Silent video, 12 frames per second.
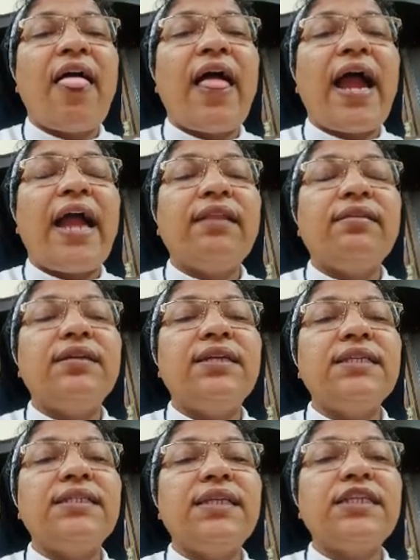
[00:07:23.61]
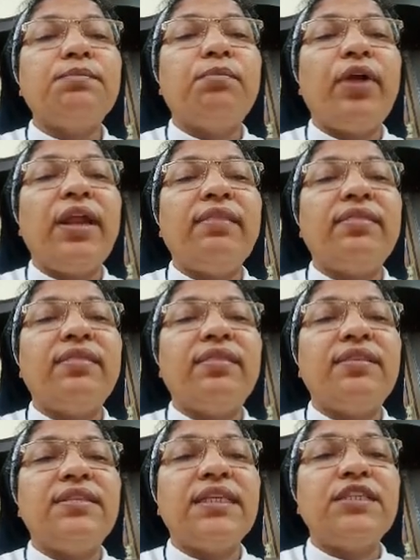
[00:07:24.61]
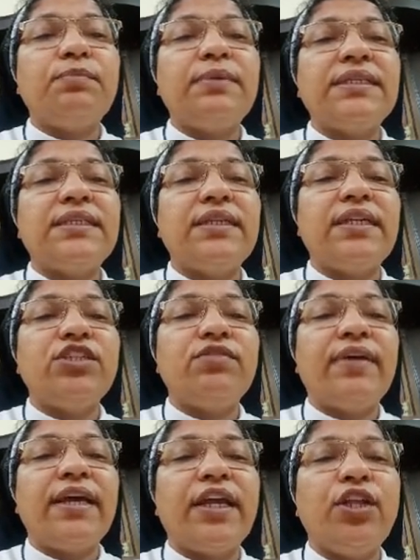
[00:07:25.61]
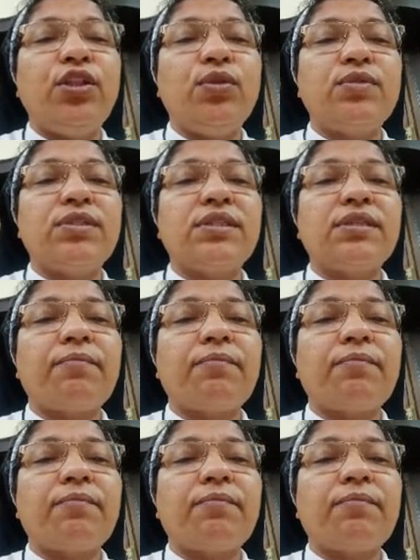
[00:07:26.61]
and 36.6 percentage were Hindus.